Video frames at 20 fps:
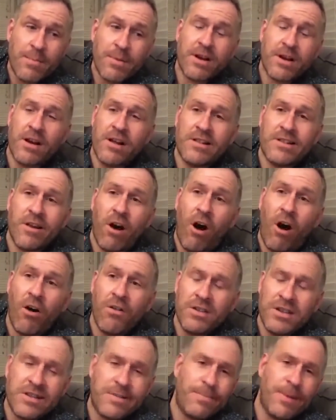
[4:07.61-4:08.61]
Because
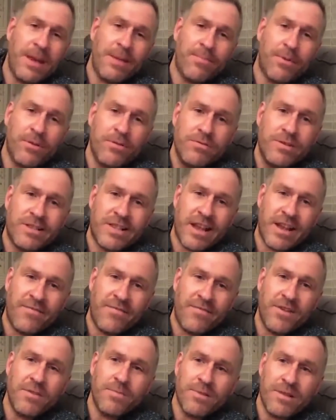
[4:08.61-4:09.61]
all these people who said,
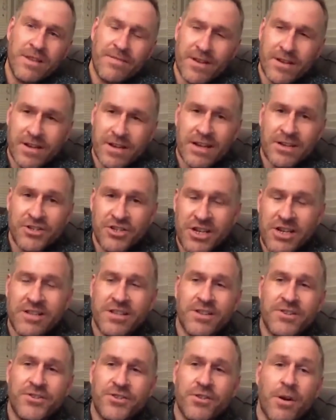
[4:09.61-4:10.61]
if you believe in
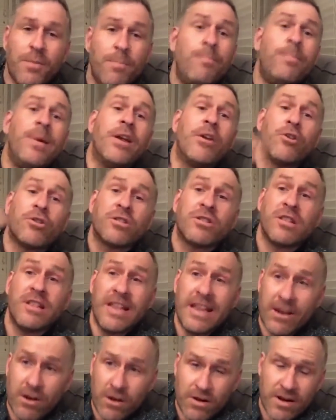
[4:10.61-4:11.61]
Jesus, you're a bitter
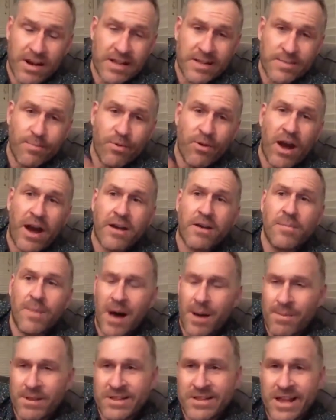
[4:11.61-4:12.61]
clinger, as Barack
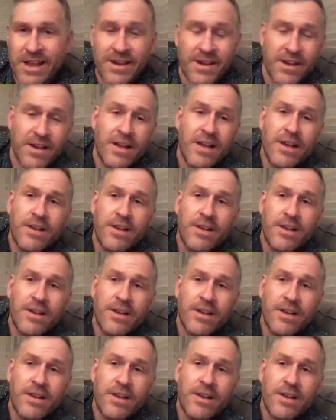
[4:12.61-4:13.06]
Obama said,